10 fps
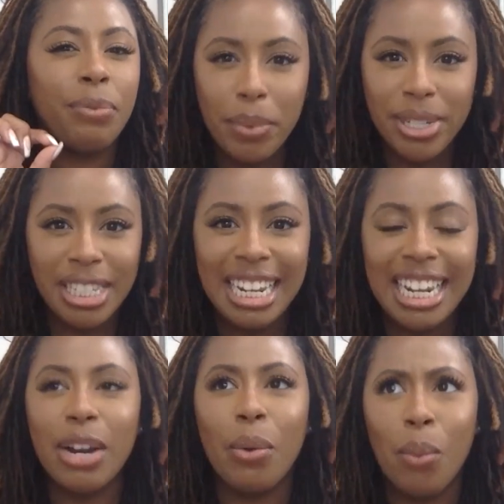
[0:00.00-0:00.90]

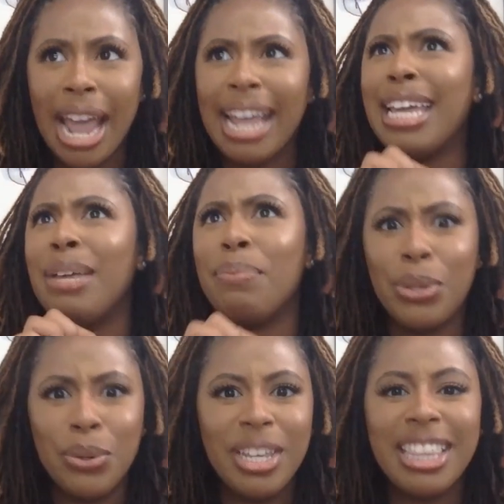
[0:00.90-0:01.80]
represented in a way in
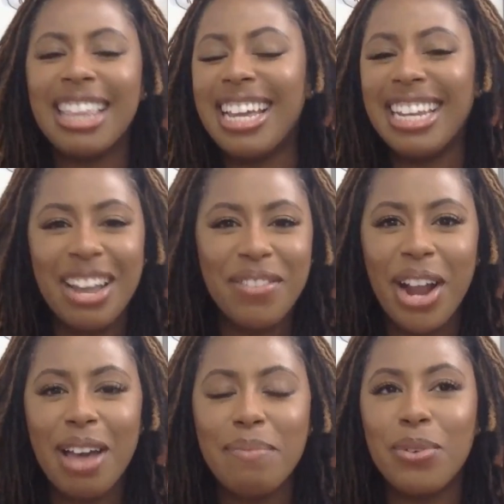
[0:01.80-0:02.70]
beauty that they
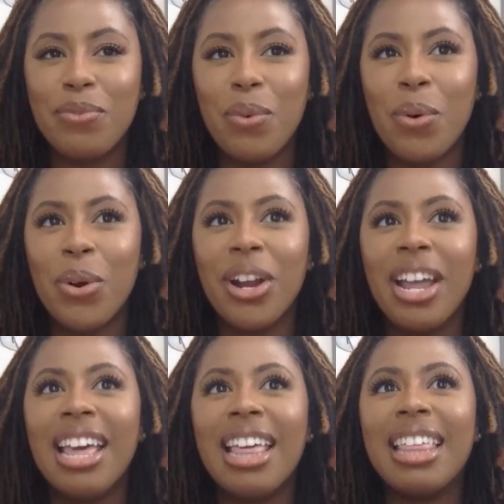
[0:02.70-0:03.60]
never have before,
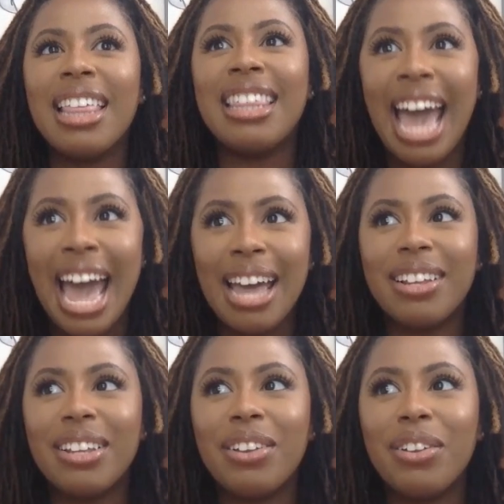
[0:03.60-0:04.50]
that